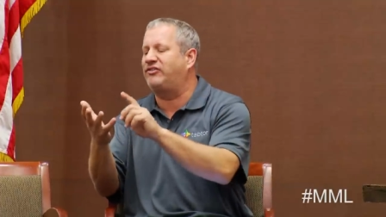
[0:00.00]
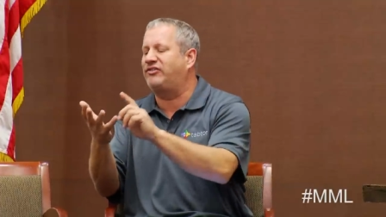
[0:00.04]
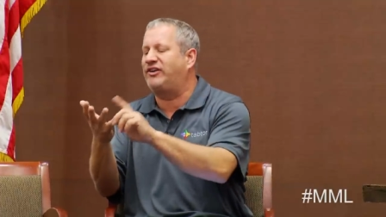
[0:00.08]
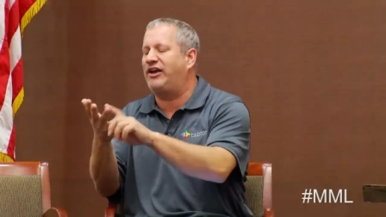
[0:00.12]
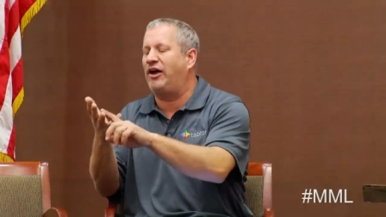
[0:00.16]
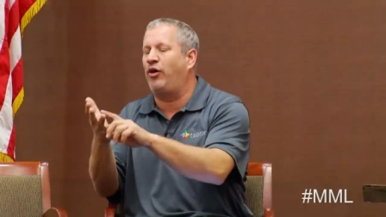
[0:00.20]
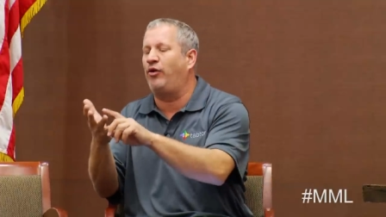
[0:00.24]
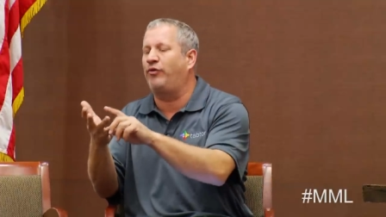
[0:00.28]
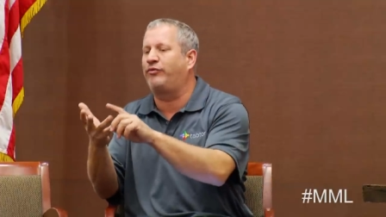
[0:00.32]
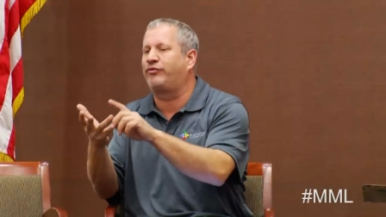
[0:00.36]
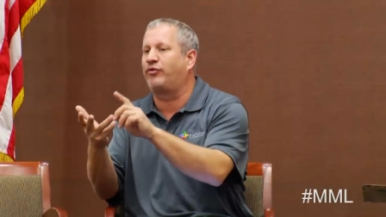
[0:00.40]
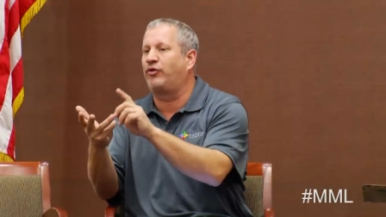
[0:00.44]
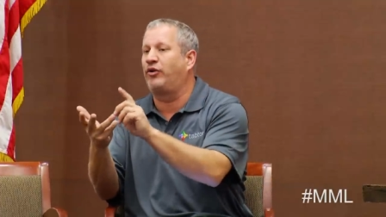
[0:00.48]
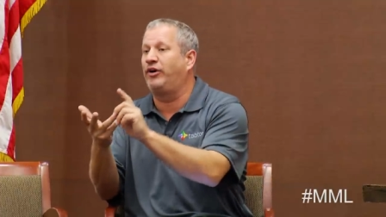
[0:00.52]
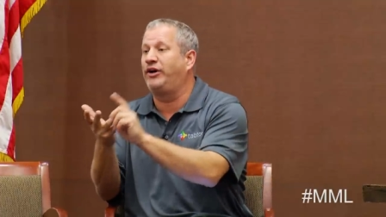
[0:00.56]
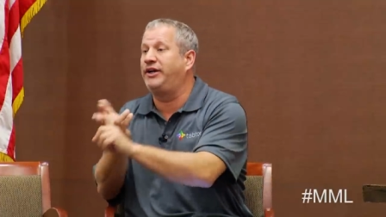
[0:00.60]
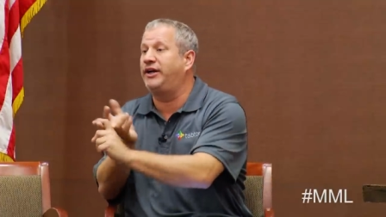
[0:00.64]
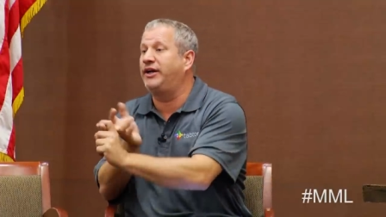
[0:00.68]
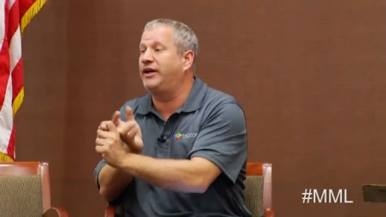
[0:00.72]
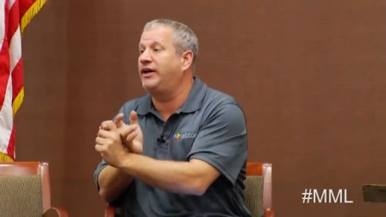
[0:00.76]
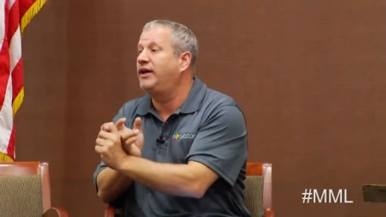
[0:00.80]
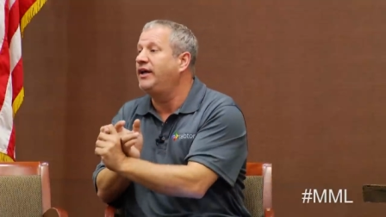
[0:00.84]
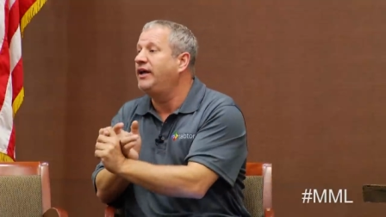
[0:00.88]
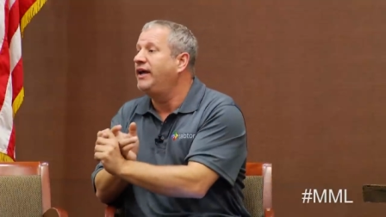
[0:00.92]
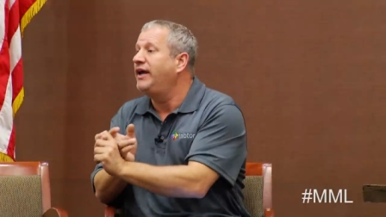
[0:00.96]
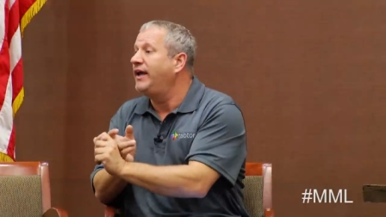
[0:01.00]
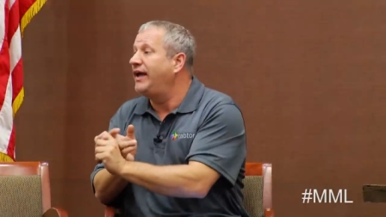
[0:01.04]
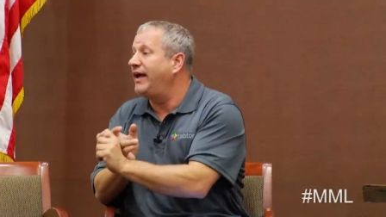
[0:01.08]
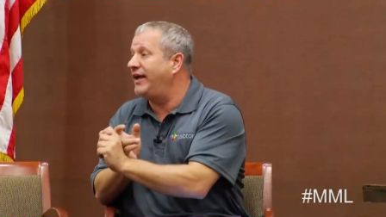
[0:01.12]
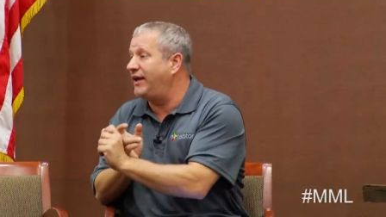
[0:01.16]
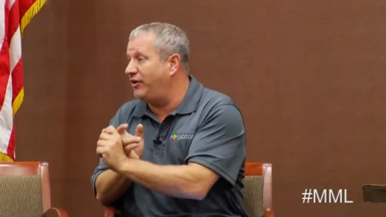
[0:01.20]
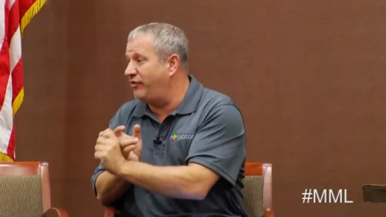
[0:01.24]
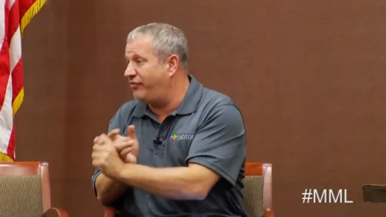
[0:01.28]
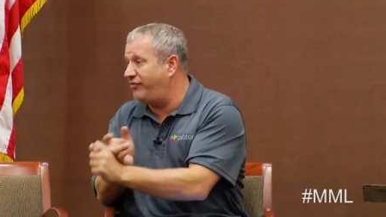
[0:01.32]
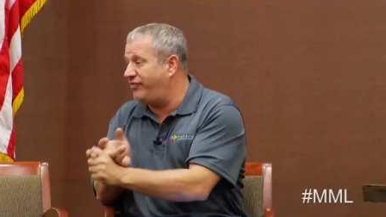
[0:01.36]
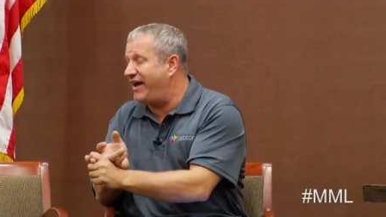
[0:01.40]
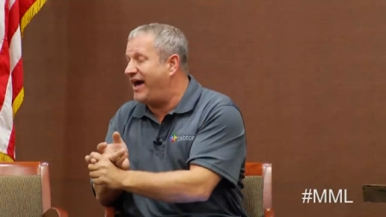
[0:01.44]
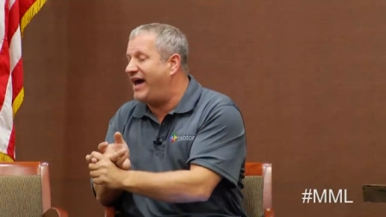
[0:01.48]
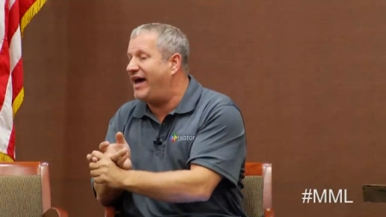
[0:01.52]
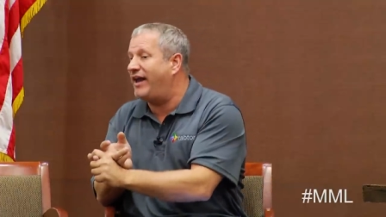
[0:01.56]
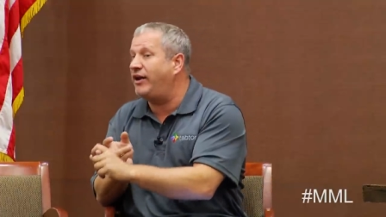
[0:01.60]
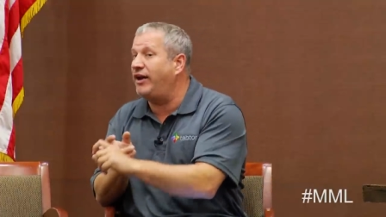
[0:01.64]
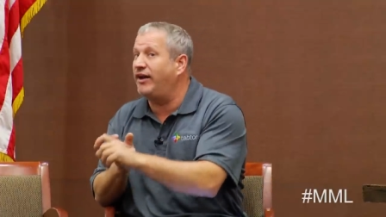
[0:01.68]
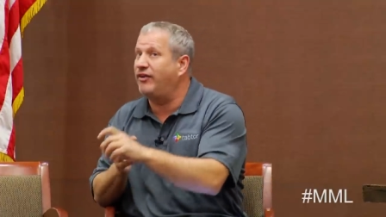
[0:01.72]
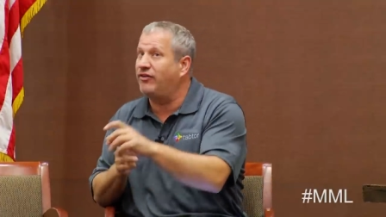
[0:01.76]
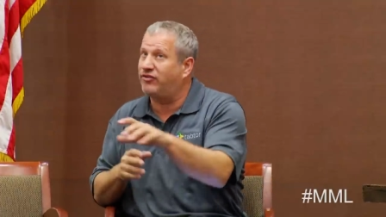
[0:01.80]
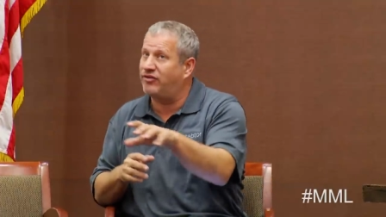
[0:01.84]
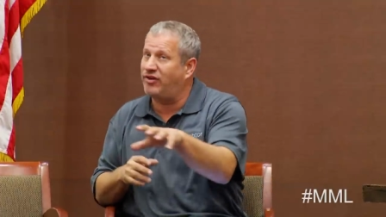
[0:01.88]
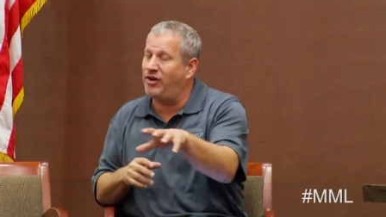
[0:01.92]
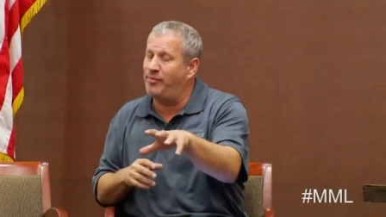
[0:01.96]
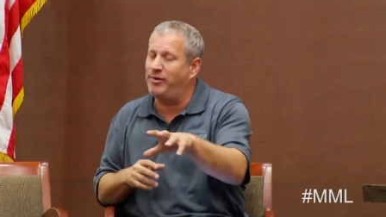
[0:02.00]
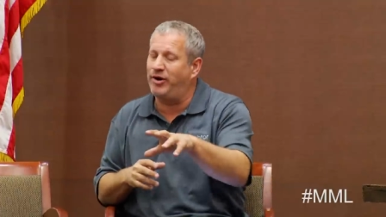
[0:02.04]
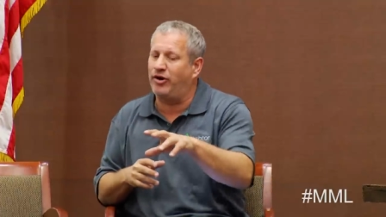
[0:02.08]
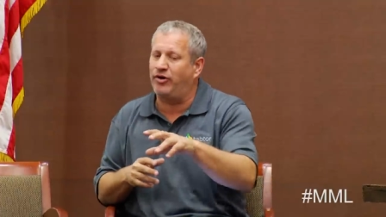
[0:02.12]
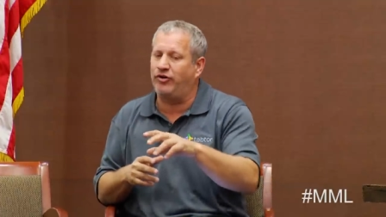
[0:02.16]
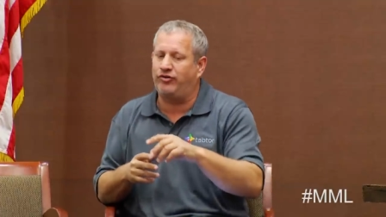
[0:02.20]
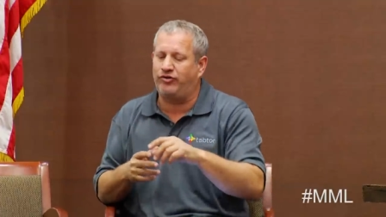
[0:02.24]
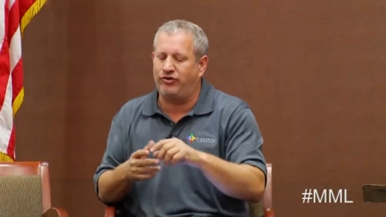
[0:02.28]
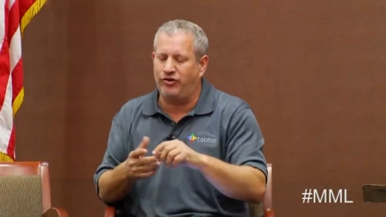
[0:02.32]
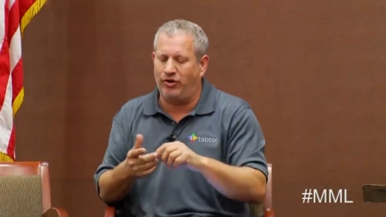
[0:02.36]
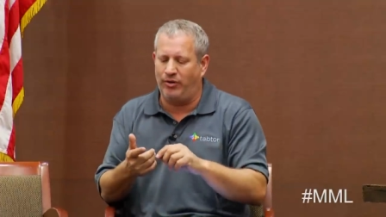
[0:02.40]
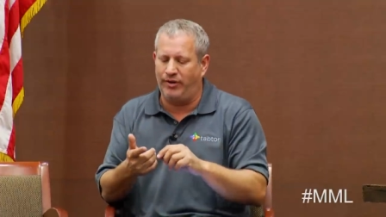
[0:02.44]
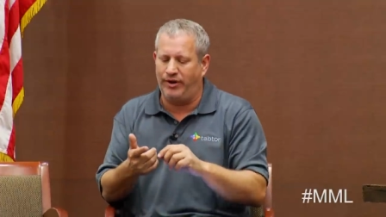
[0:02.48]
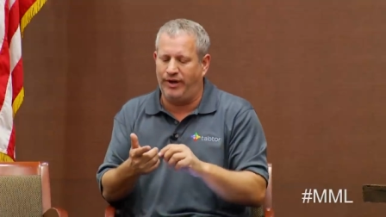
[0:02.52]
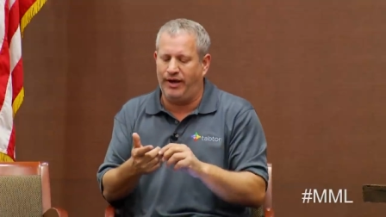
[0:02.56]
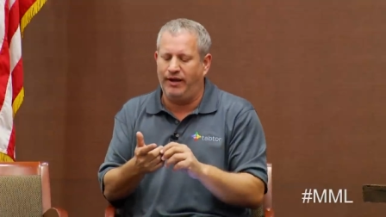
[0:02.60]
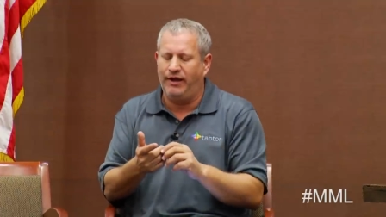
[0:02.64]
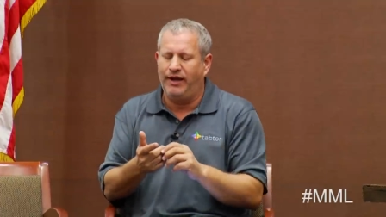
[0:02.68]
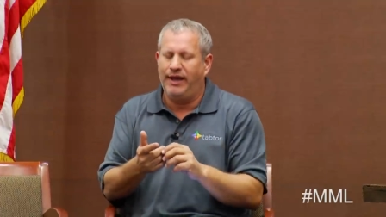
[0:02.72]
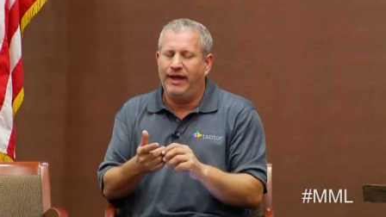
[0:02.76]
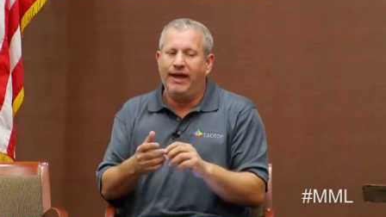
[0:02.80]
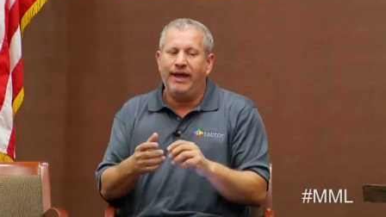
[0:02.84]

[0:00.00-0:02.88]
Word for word: California, and Nevada, and some Arizona.